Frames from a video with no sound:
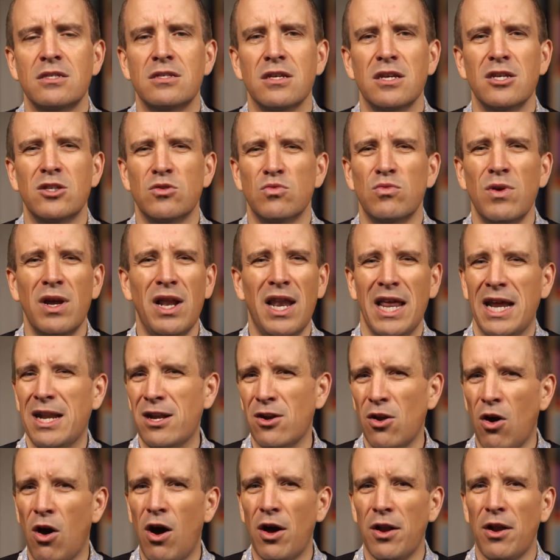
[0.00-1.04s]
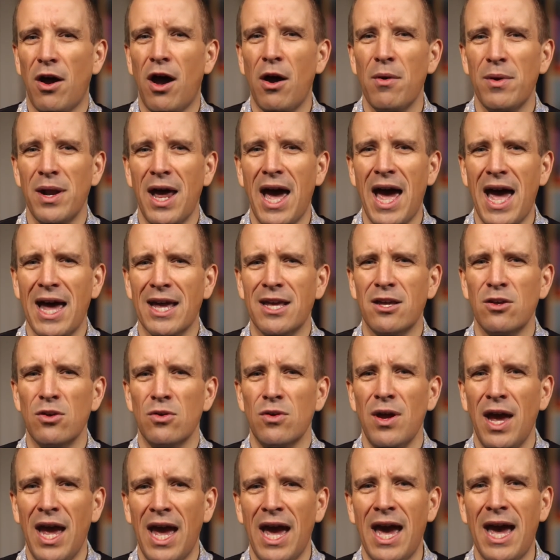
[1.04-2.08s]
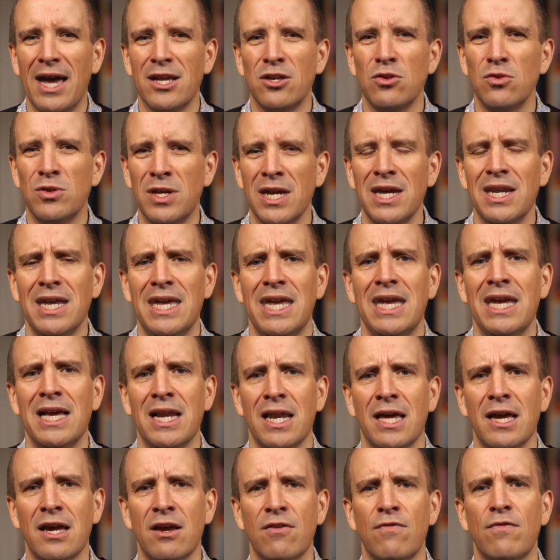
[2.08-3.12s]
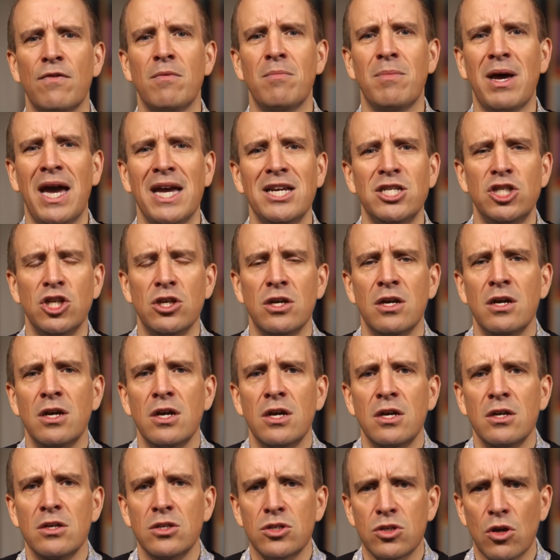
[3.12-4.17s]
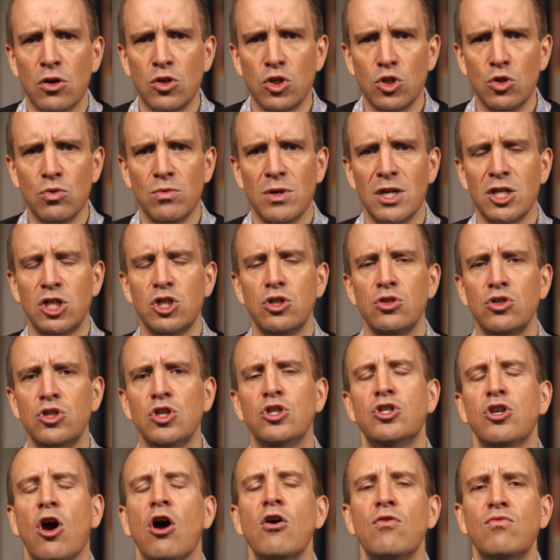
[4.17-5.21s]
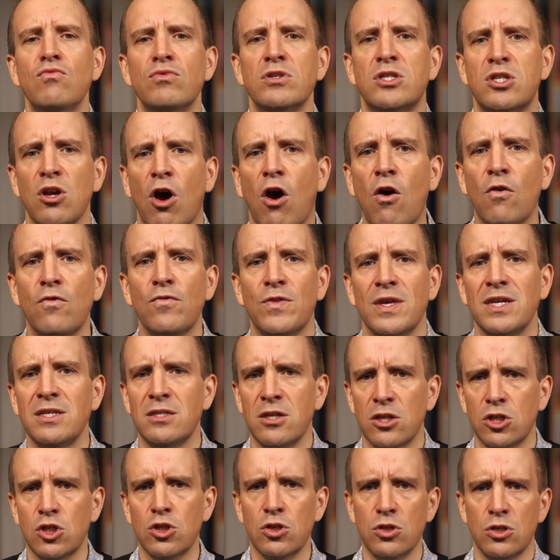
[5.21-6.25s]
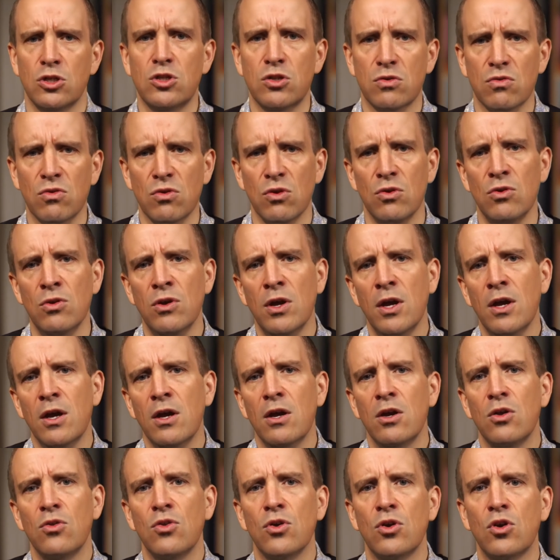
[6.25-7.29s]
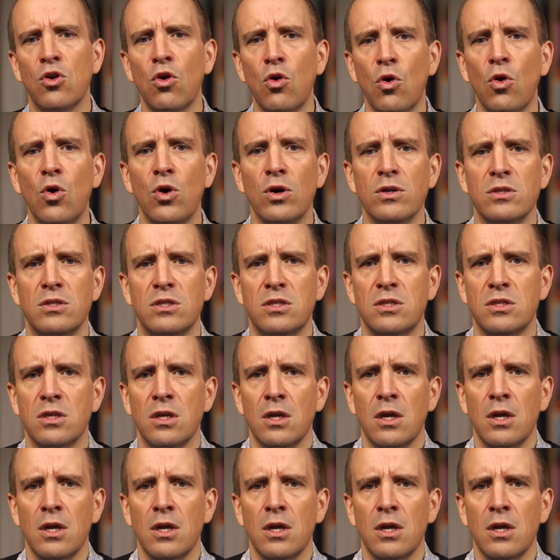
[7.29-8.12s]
is really not, I would argue, how you get healing for major social issues. You don't resolve these issues through the courts.